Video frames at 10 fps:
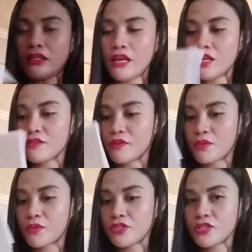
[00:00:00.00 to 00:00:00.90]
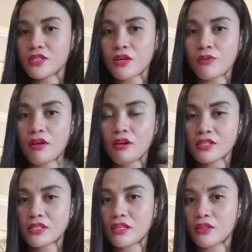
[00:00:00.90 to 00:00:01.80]
us to take photos of it
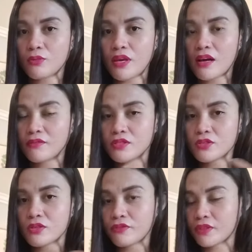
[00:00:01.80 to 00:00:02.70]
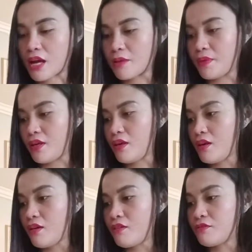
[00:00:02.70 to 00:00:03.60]
in case of emergency. We lost
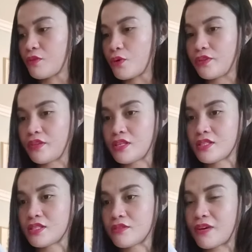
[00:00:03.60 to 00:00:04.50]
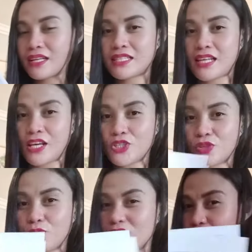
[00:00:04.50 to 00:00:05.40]
it, we have a soft copy
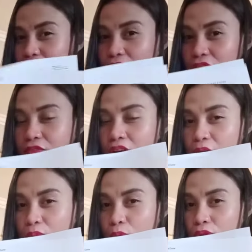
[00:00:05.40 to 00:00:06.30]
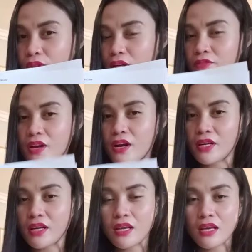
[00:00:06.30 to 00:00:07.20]
for this vaccination,
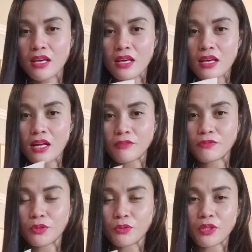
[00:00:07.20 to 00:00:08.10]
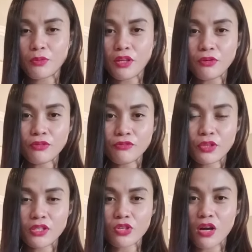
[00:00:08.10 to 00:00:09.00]
which is very, very important,
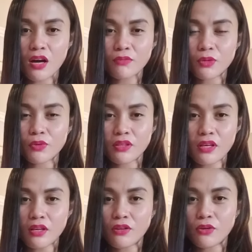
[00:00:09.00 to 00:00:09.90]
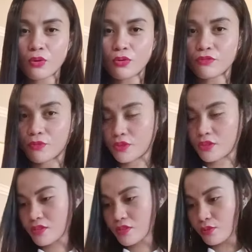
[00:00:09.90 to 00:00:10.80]
very helpful when we look
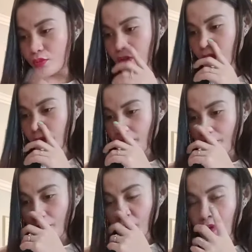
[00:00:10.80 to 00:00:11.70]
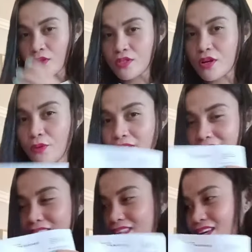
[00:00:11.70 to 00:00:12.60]
for a job or when they enrolled
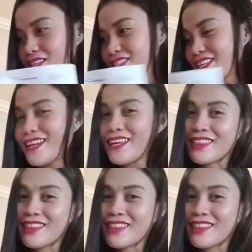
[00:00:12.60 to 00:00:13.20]
for school.